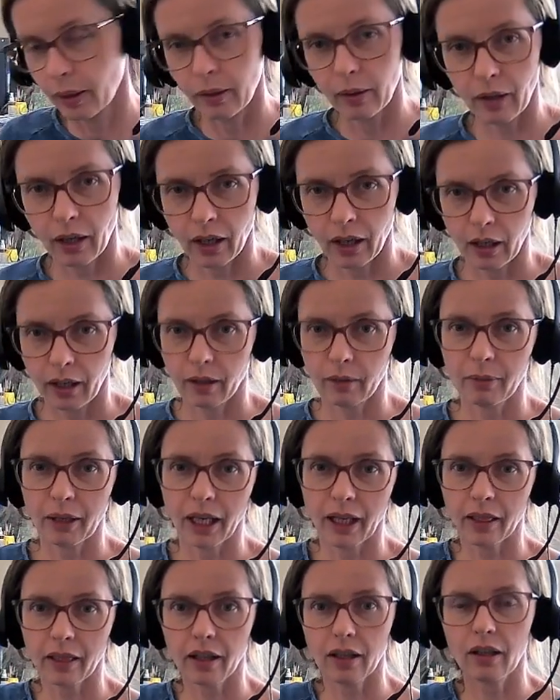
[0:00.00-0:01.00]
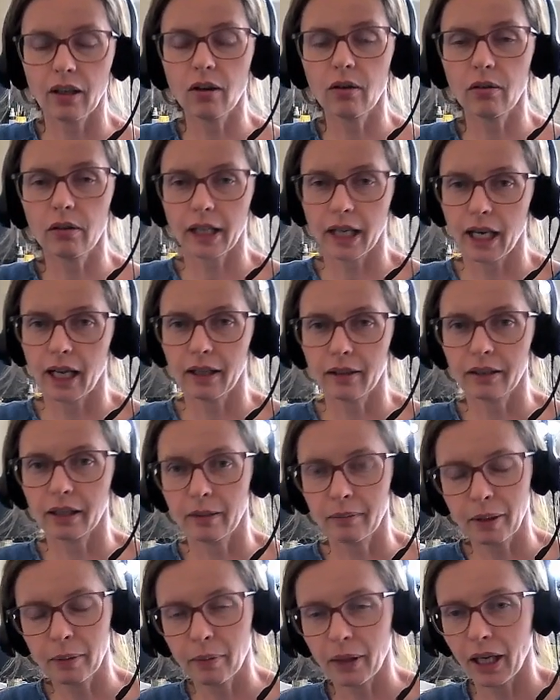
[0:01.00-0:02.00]
But I thought, okay, let
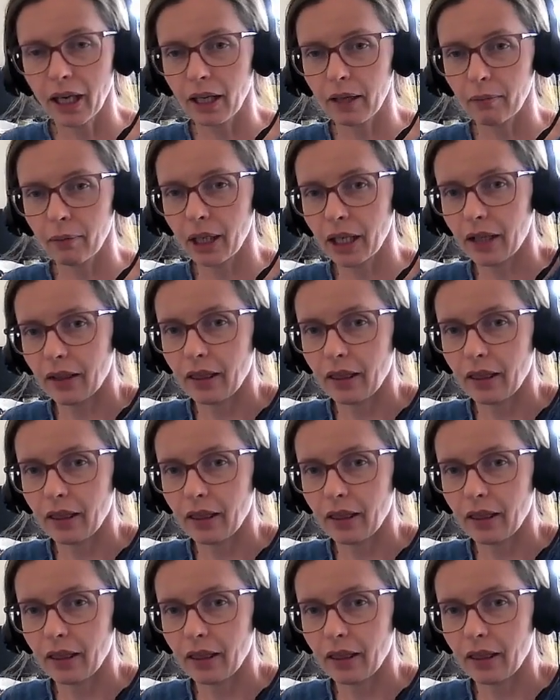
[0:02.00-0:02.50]
me pick